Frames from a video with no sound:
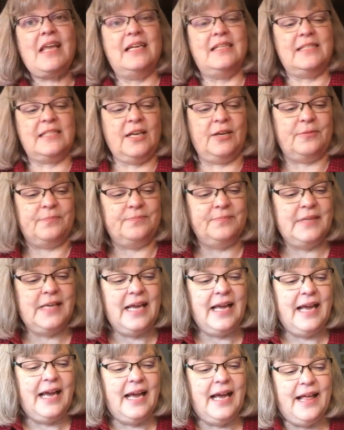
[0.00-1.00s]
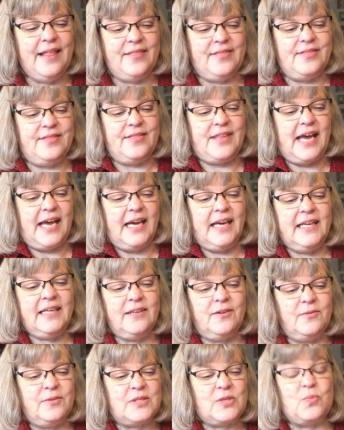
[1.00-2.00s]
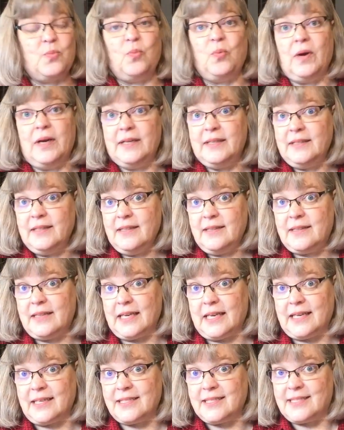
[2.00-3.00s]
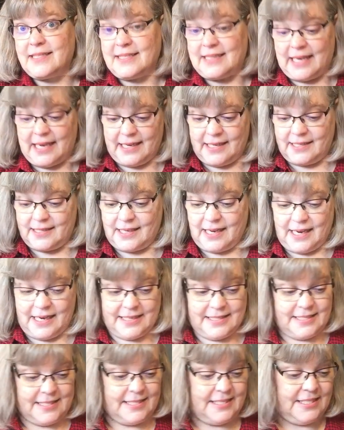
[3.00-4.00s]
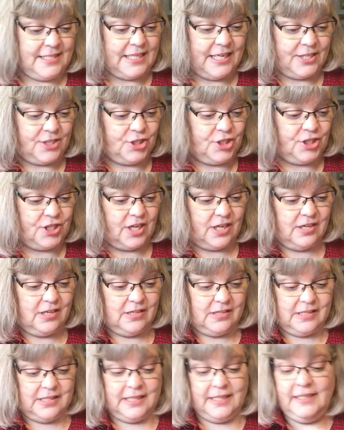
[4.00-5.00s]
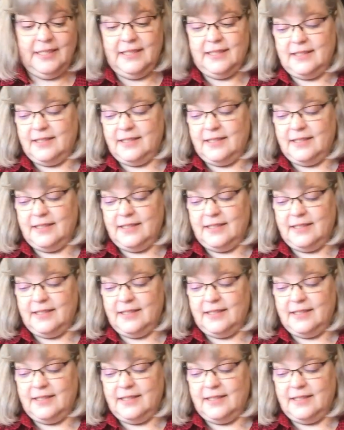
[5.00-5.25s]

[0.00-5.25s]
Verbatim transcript: So that was one of the things that I stitched on.